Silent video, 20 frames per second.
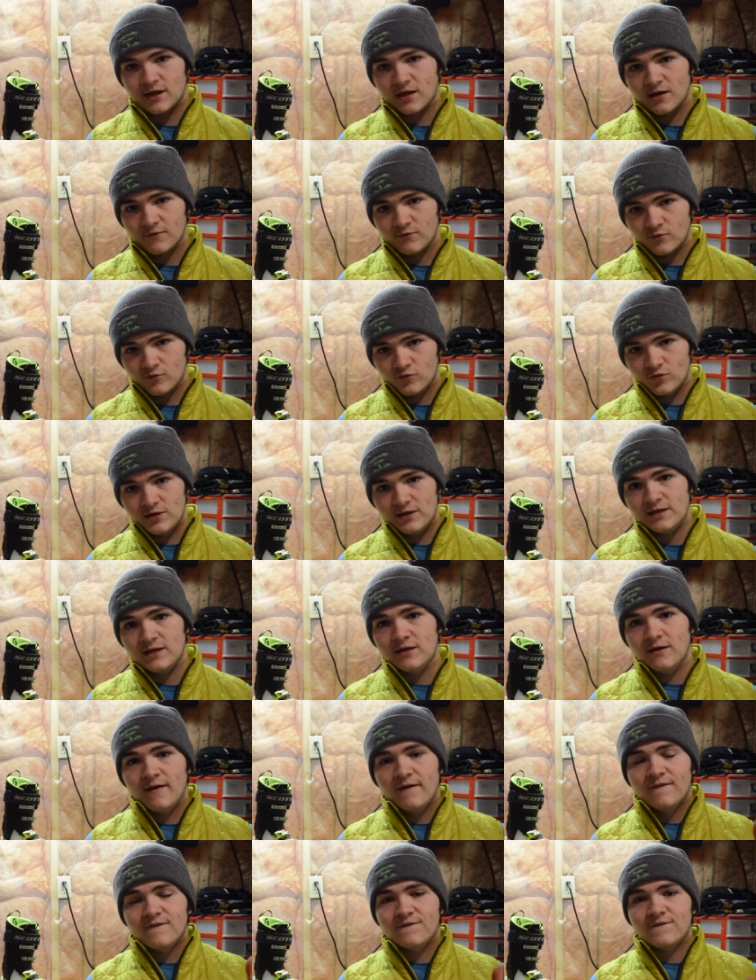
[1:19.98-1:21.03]
have really
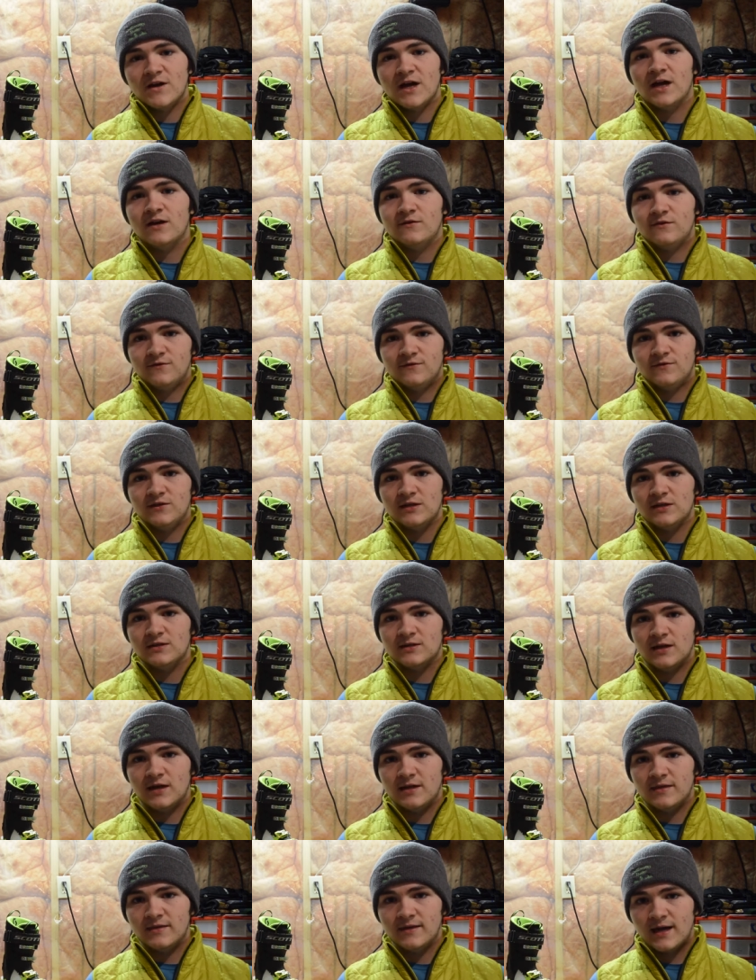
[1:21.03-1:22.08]
fat feet,
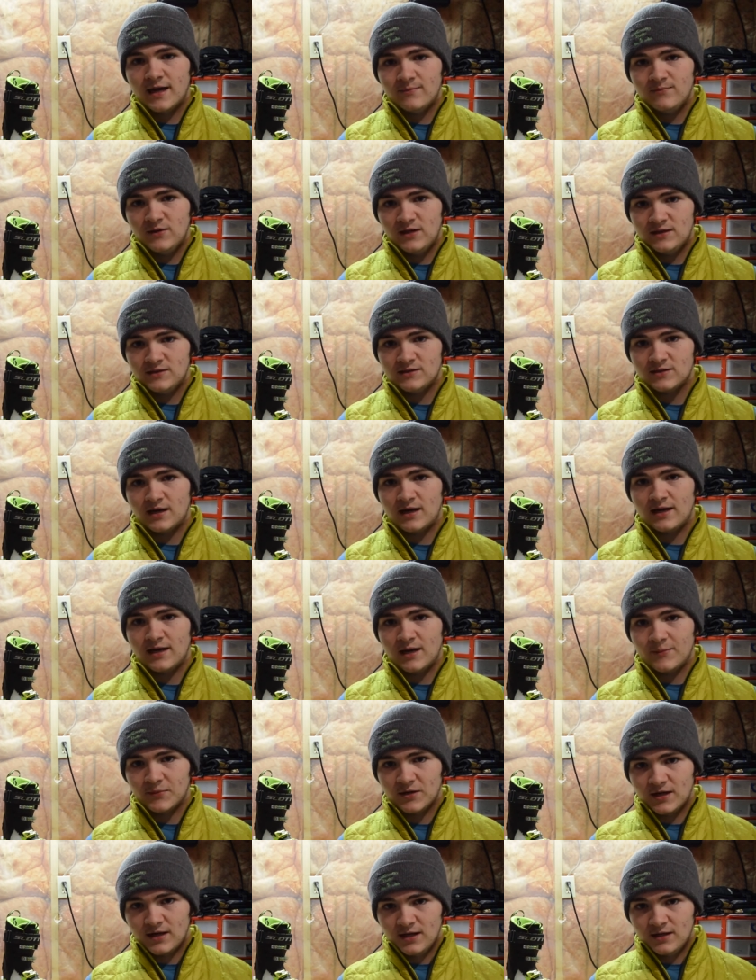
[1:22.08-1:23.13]
and that means I
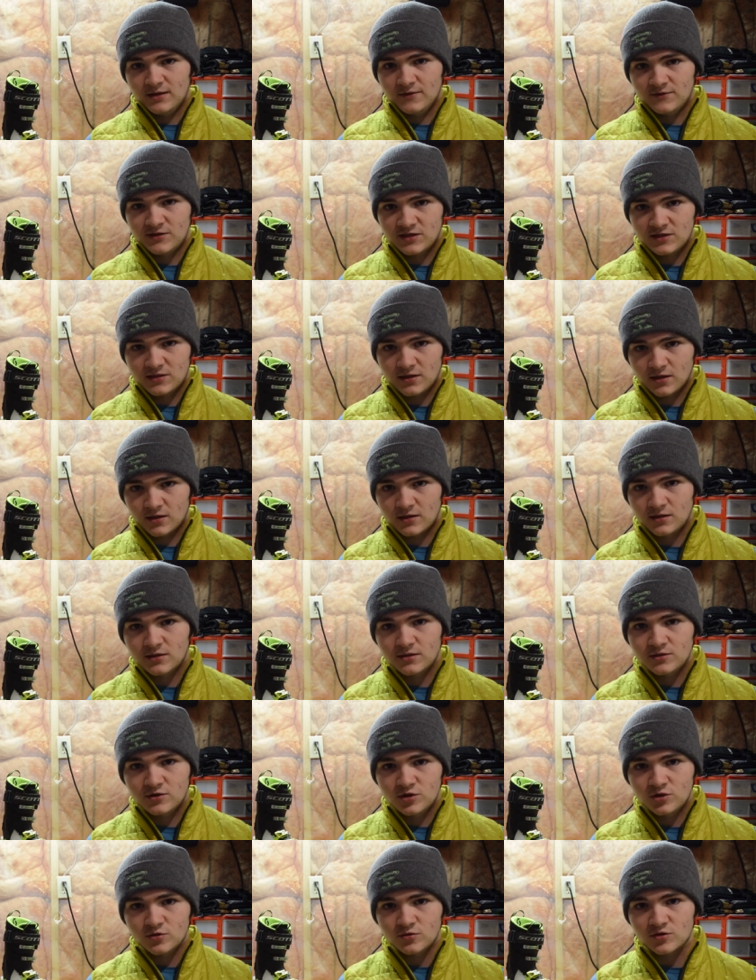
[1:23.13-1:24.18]
am kind of stuck
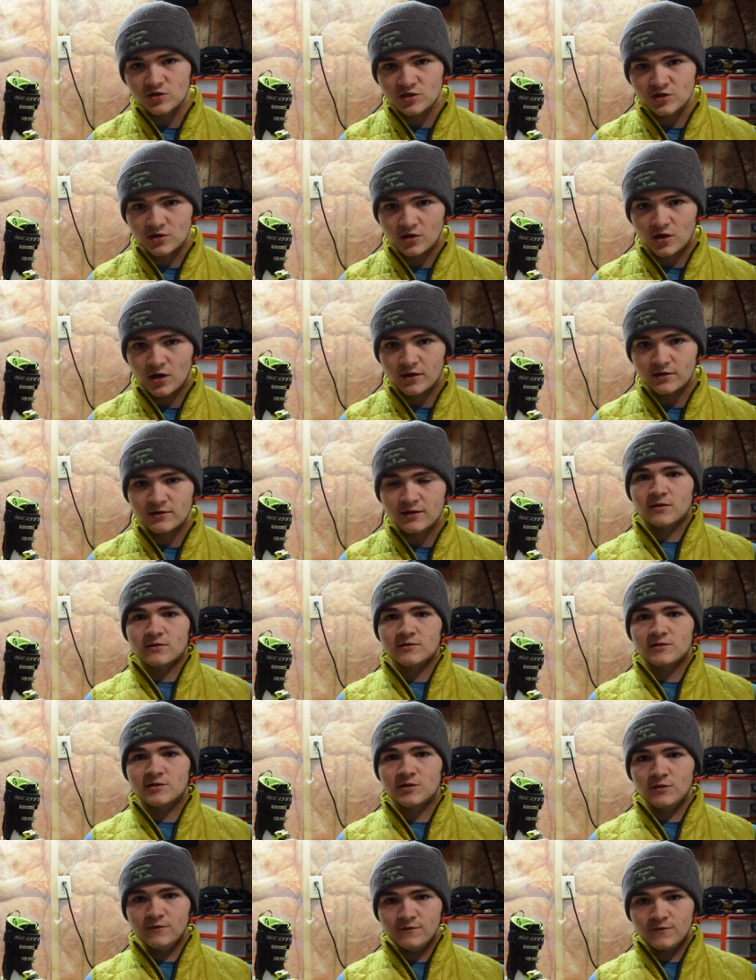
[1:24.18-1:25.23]
to Scott.
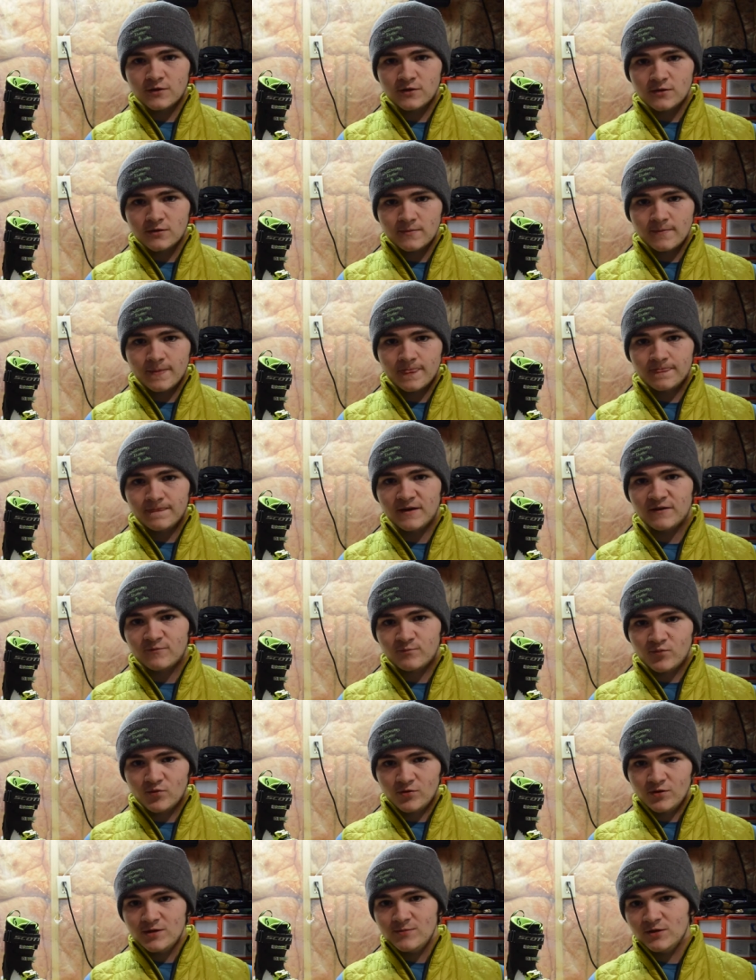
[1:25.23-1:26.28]
So far, they've
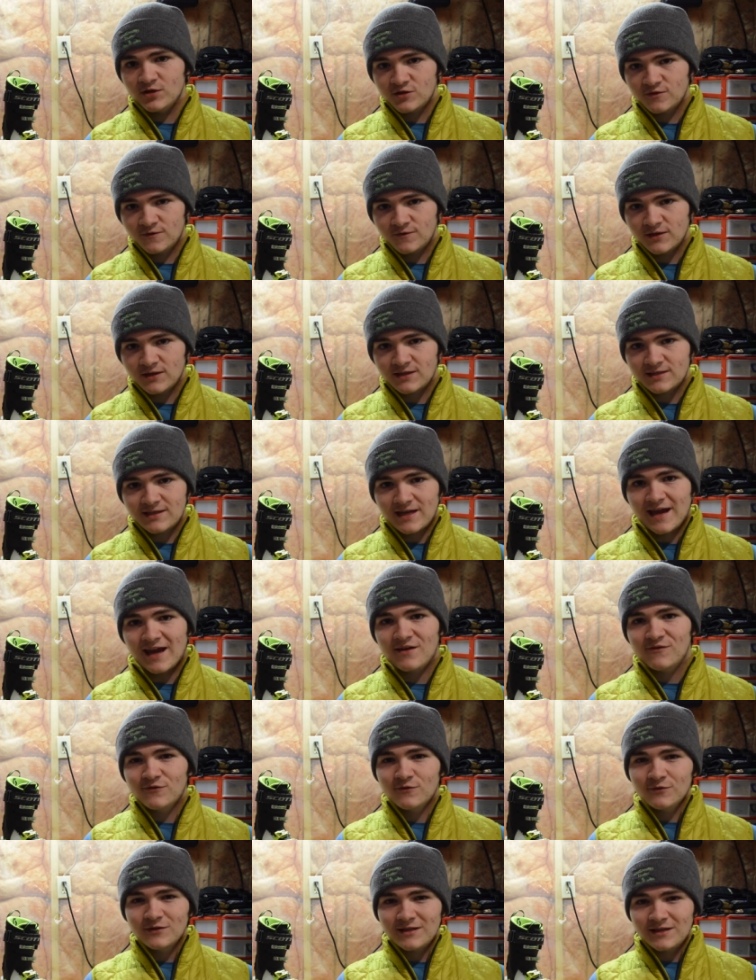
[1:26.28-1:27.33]
pretty much fixed
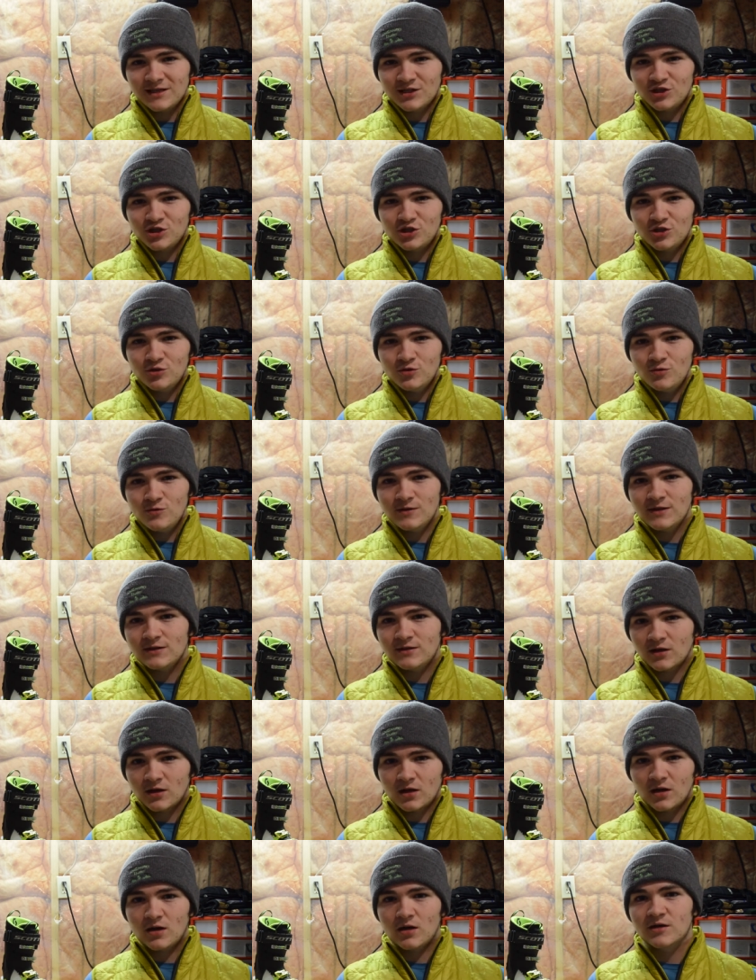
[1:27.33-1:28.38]
every issue that the
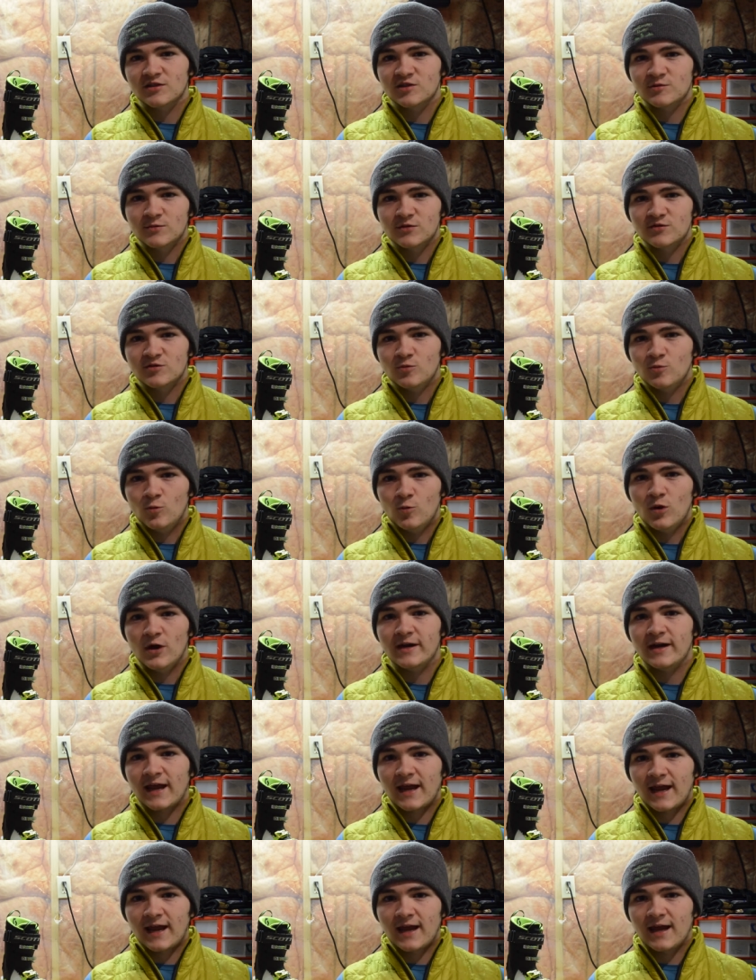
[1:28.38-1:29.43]
Cosmos 1
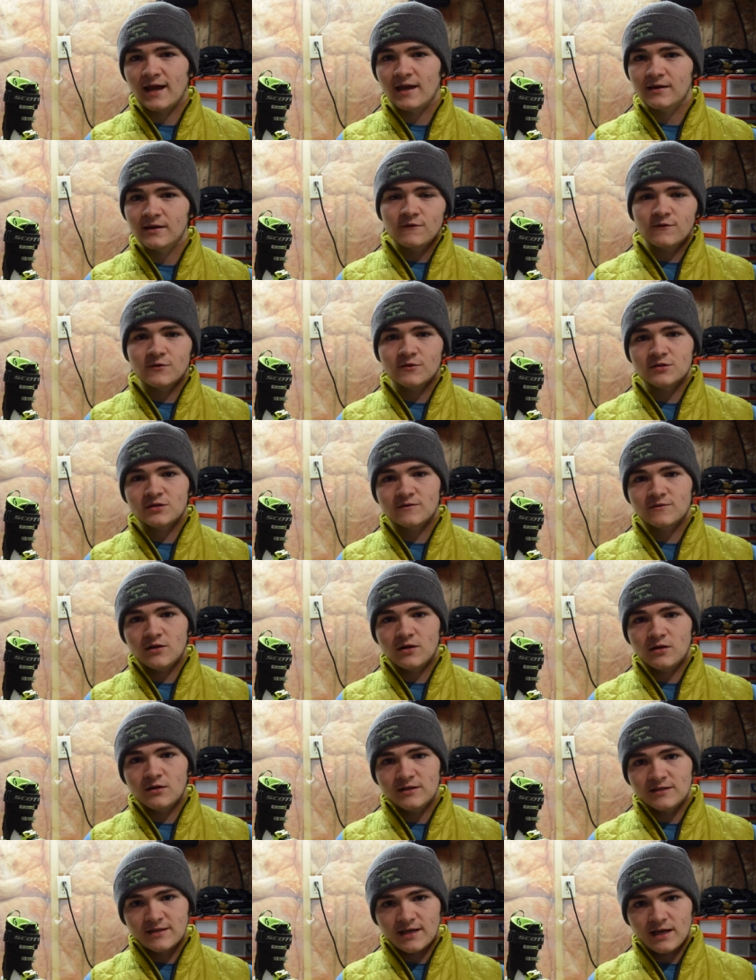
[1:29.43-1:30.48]
had. First of
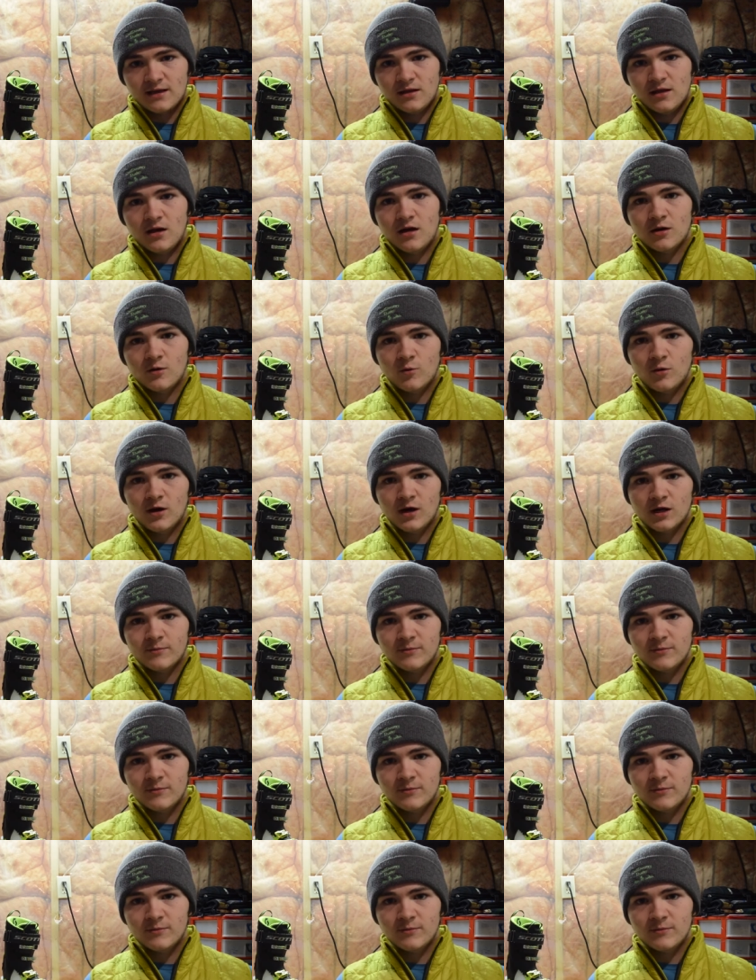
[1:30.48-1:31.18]
all is that lock-walk